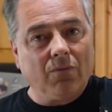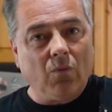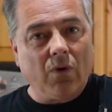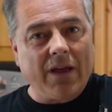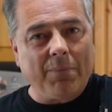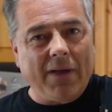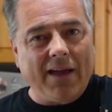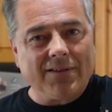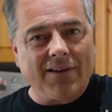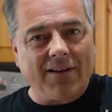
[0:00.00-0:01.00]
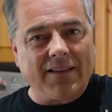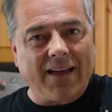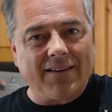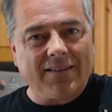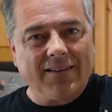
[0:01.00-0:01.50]
we'll get back to you on
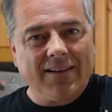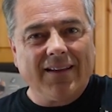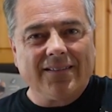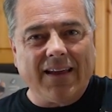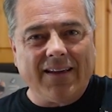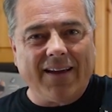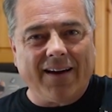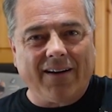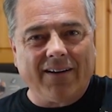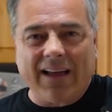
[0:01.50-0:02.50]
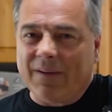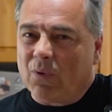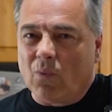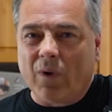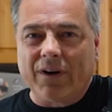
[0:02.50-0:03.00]
that. Take care, have a
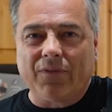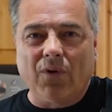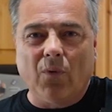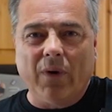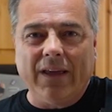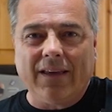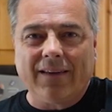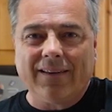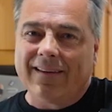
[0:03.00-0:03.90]
wonderful week,